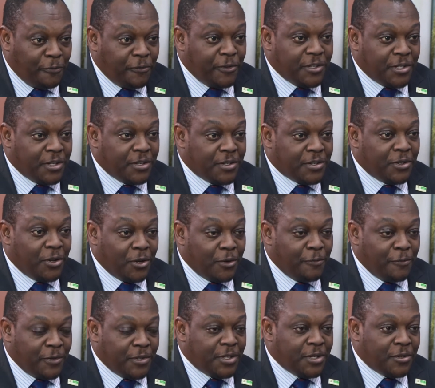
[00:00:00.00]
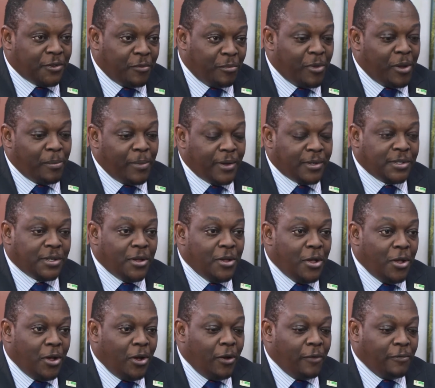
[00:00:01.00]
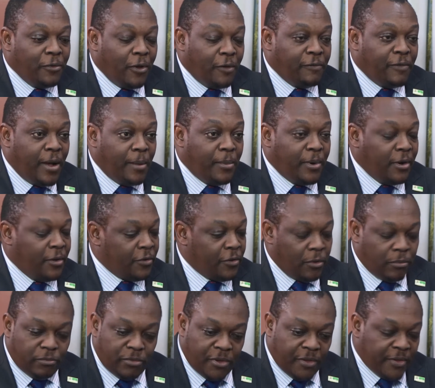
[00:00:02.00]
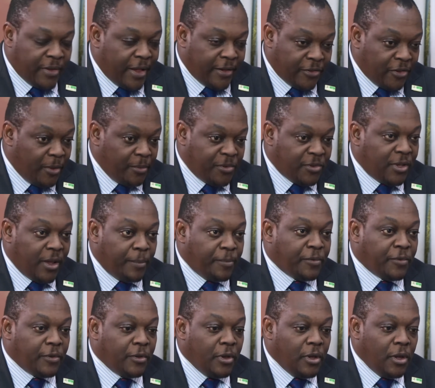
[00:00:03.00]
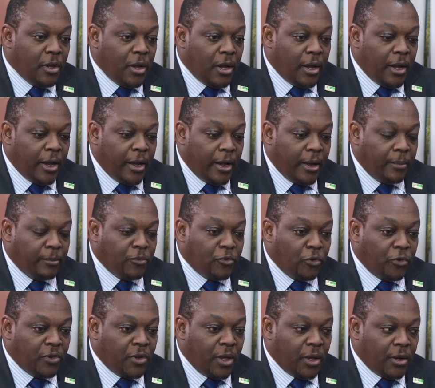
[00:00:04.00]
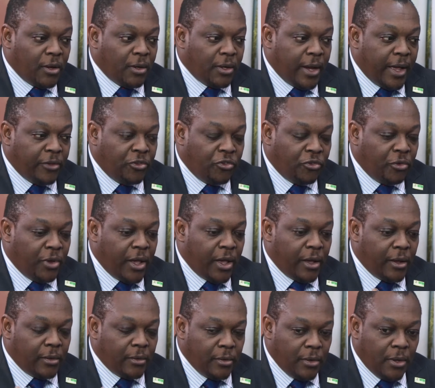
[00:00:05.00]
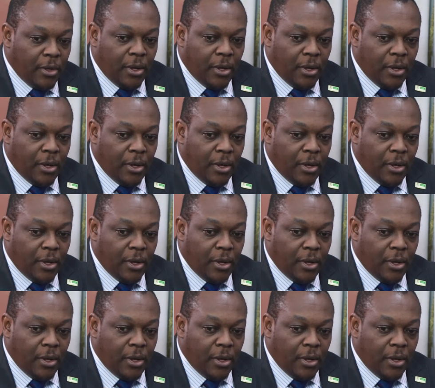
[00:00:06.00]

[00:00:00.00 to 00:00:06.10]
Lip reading: physicists or physicists of members of your family. So these are some steps to take. Nigeria